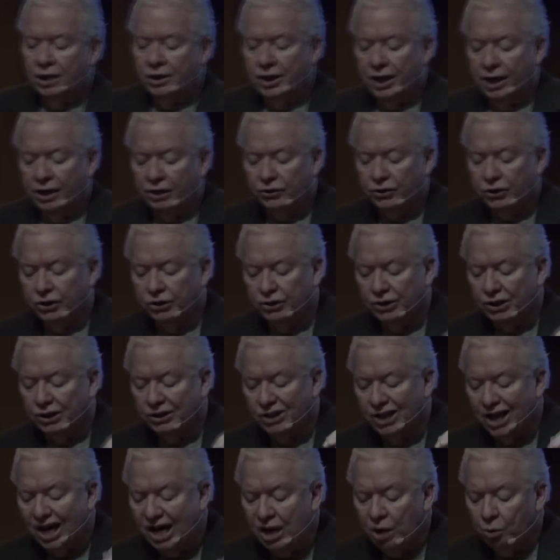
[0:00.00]
tells us,
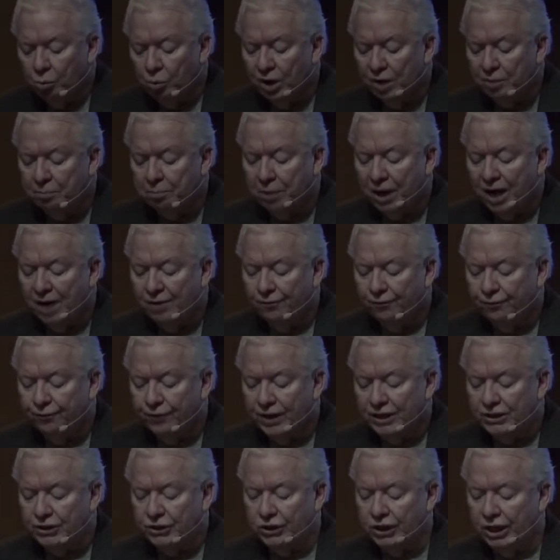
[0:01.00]
Has anyone by
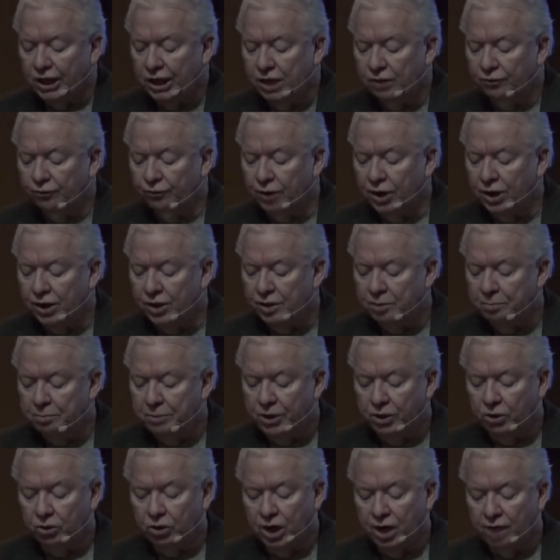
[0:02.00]
fussing in front of the
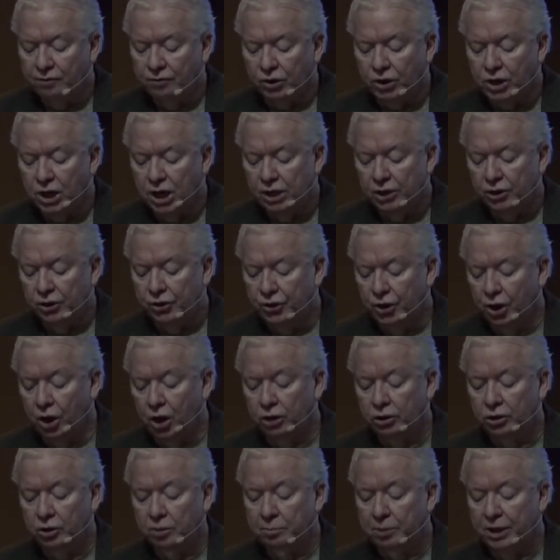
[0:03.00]
mirror ever gotten
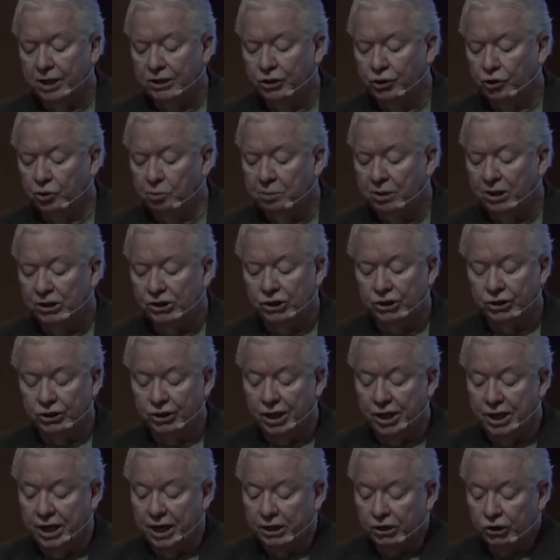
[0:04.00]
taller by so much as
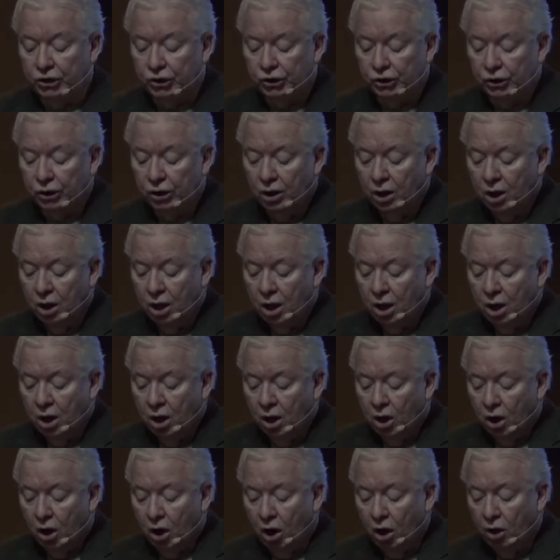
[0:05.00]
an inch?
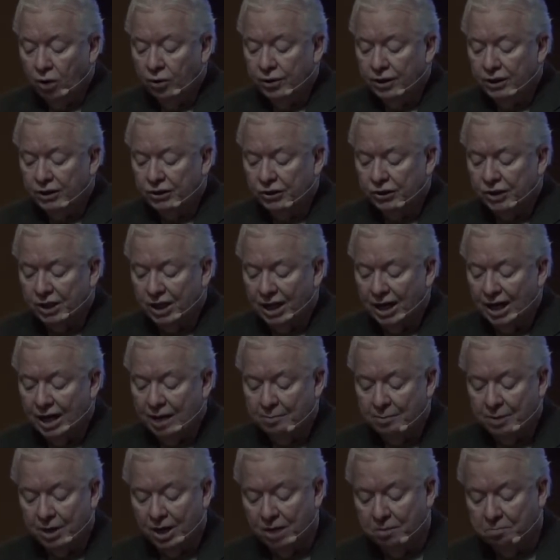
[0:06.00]
All this
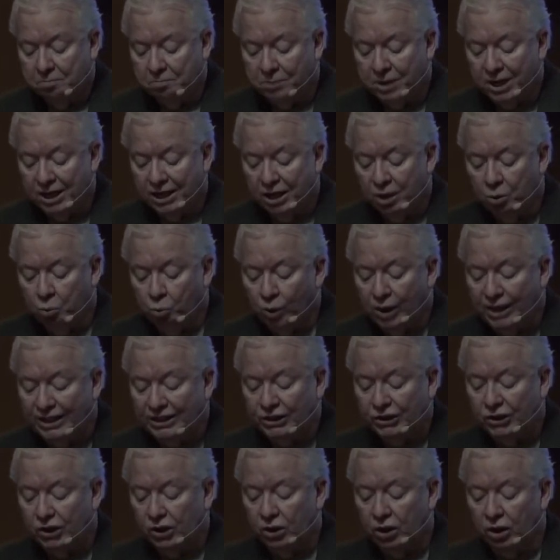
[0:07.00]
time and money
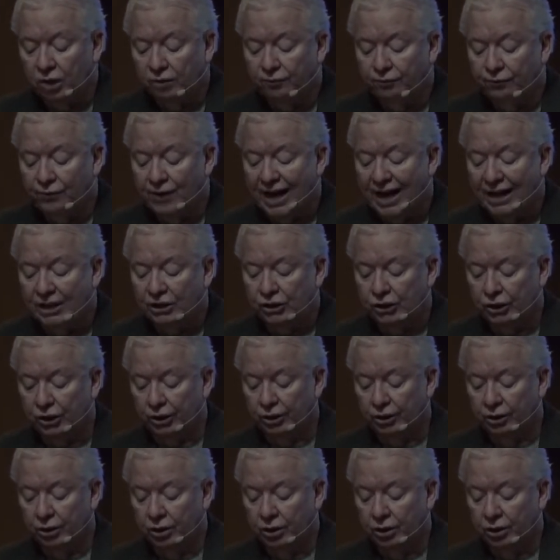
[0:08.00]
wasted on fashion.